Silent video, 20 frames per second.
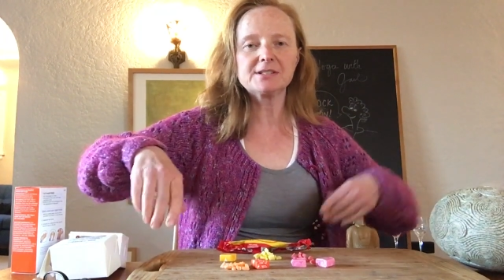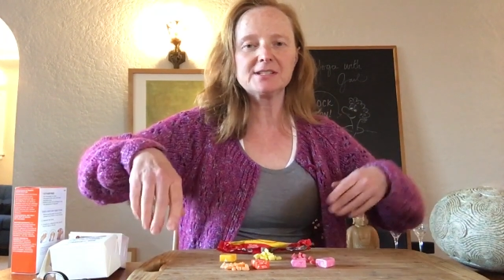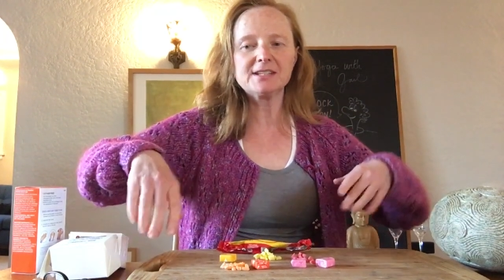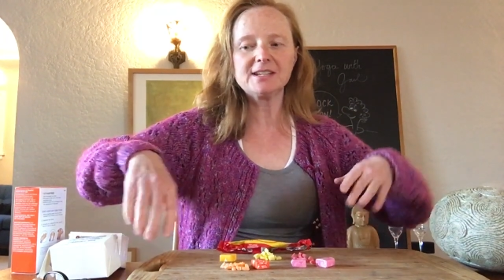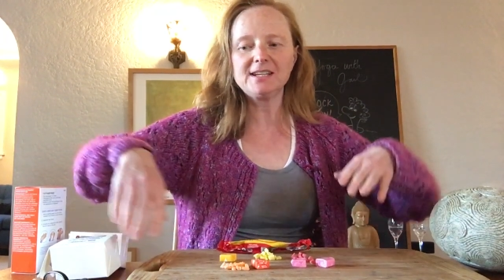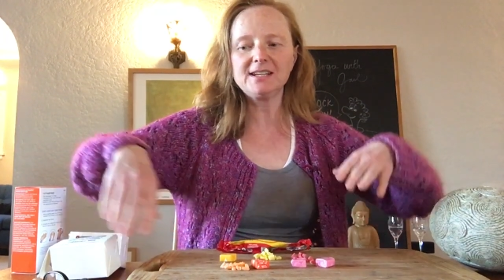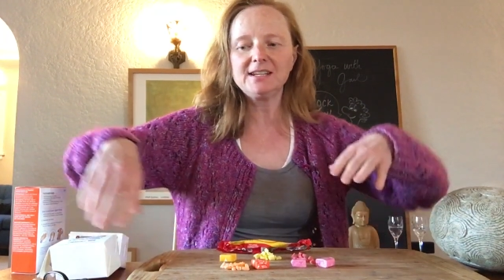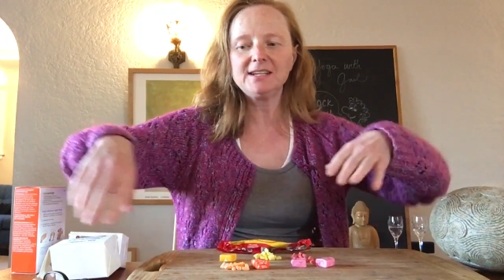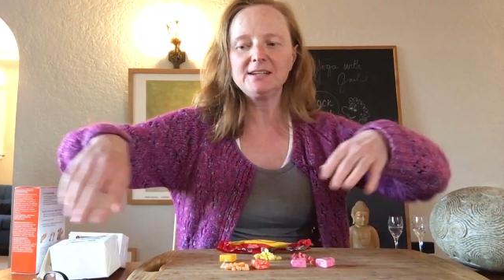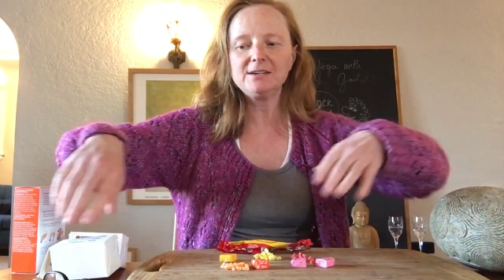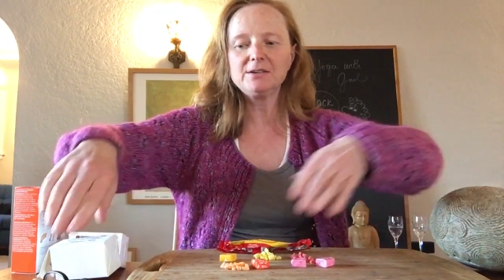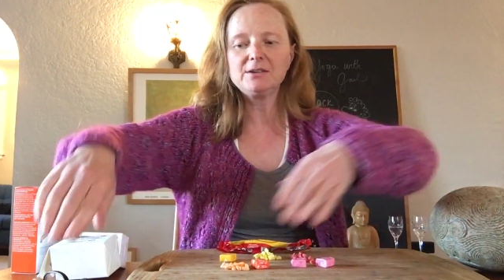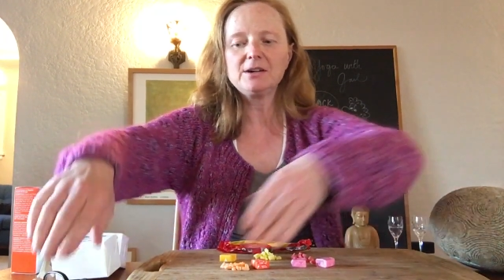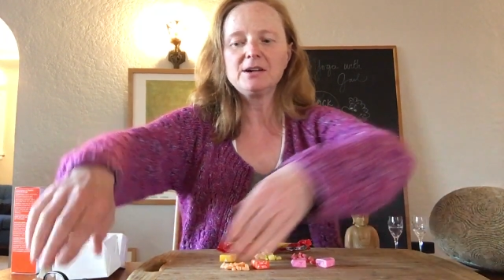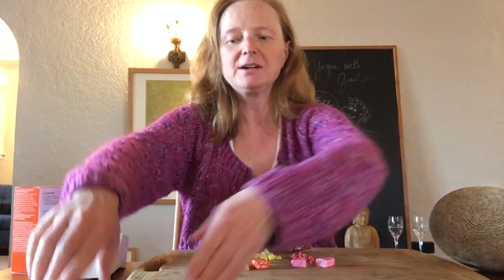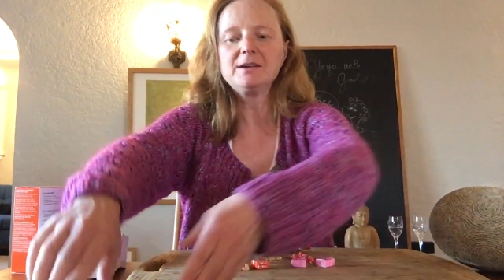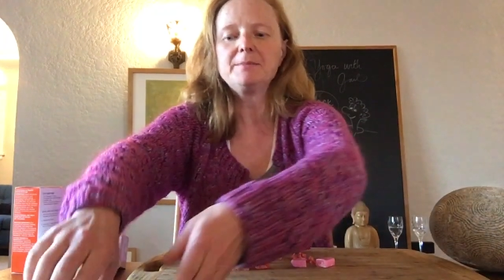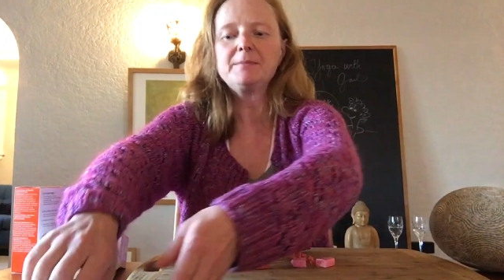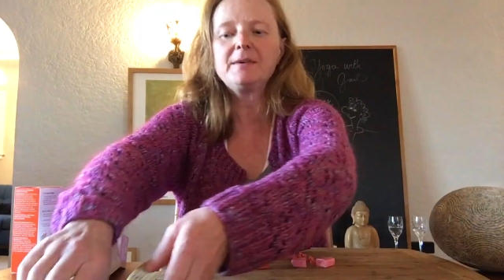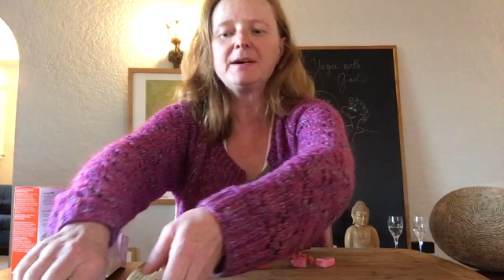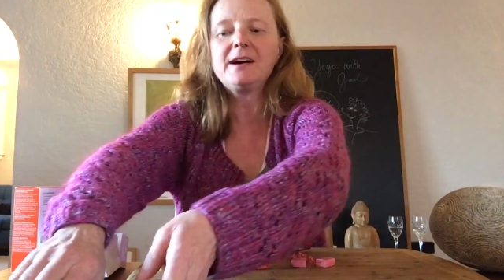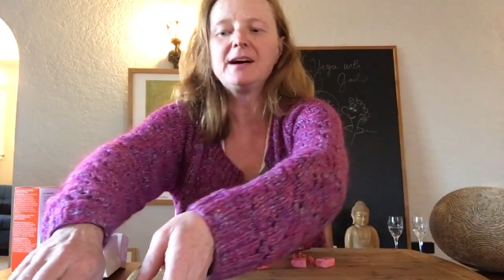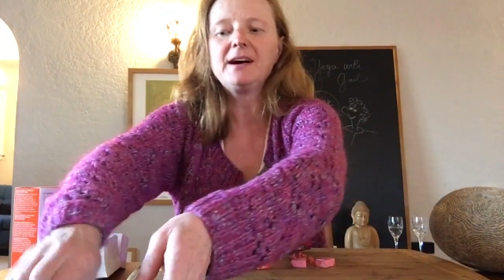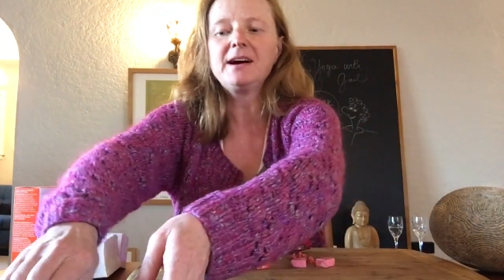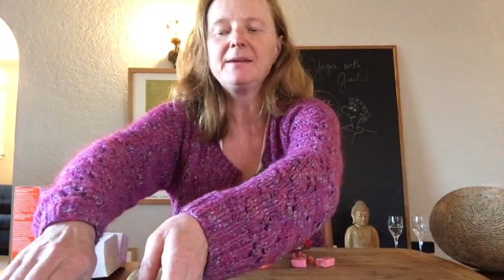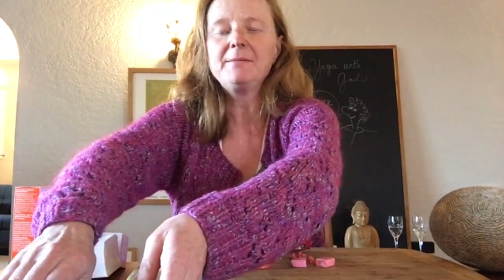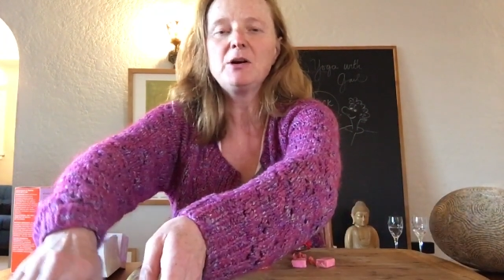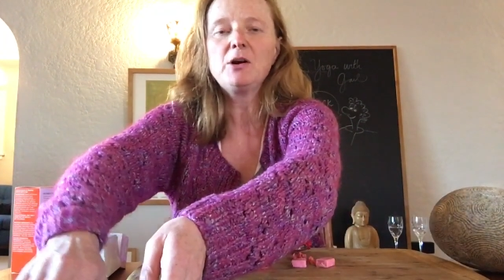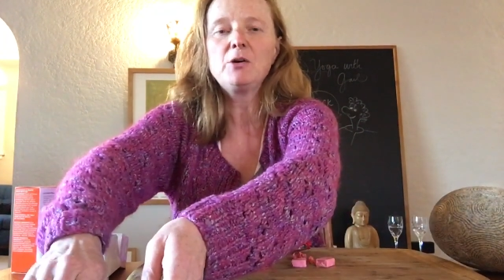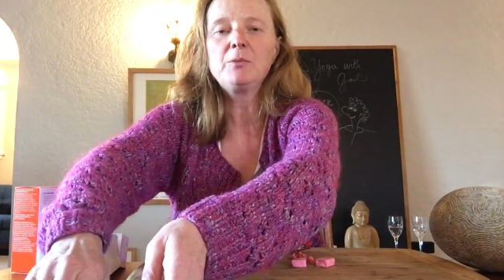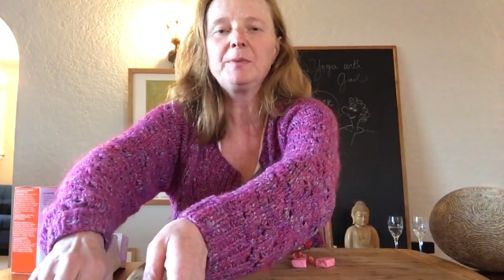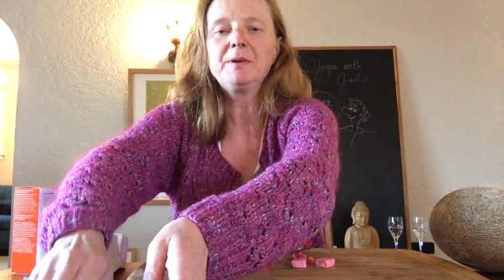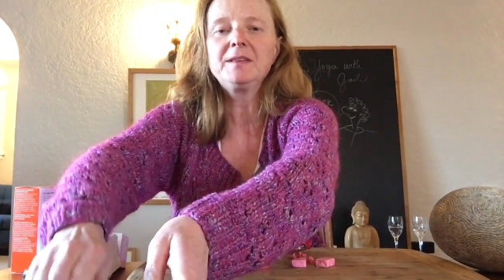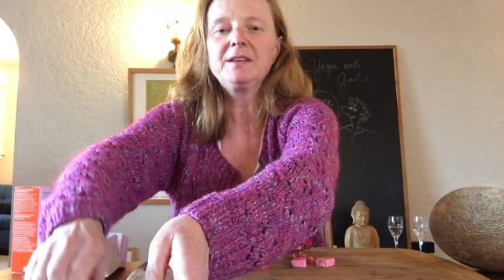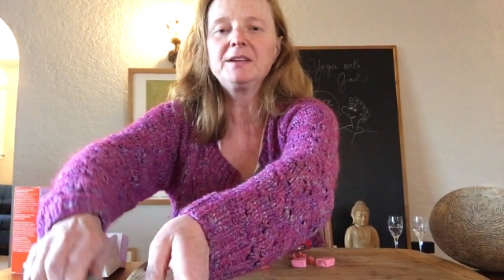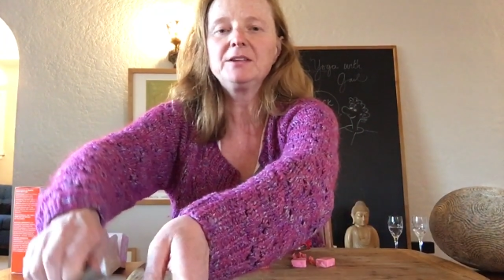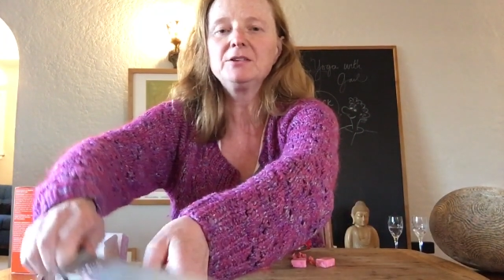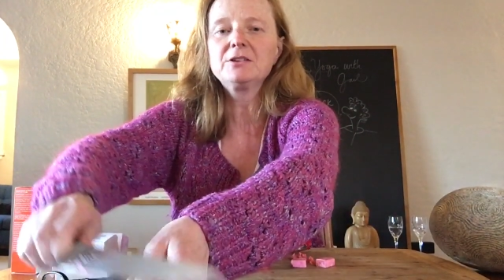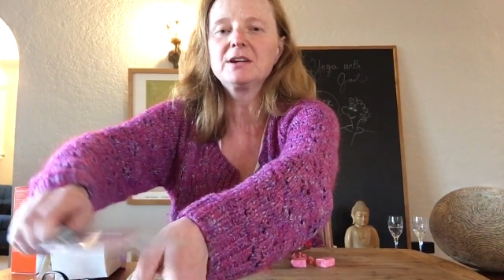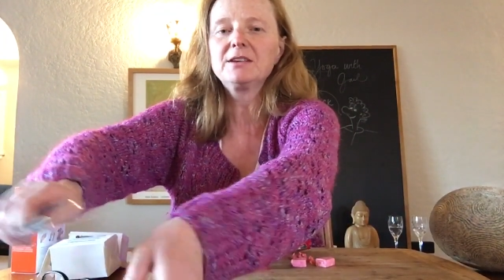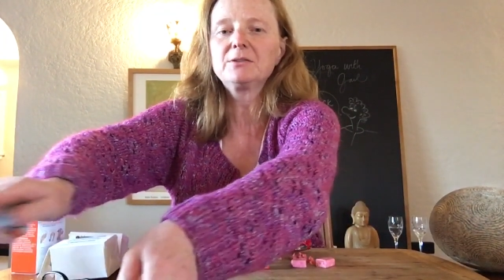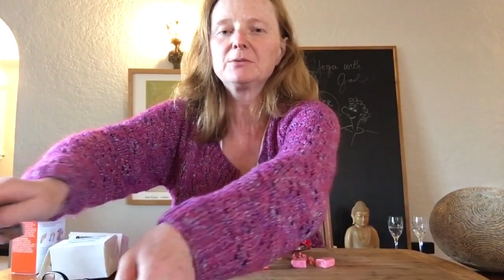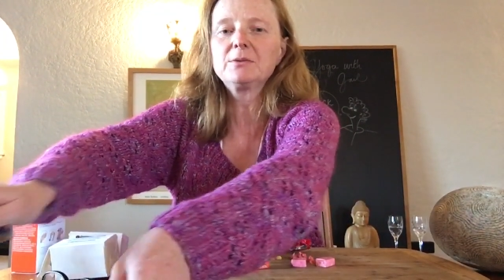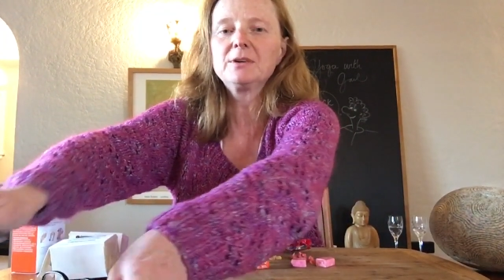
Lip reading: Today I'm hoping that you guys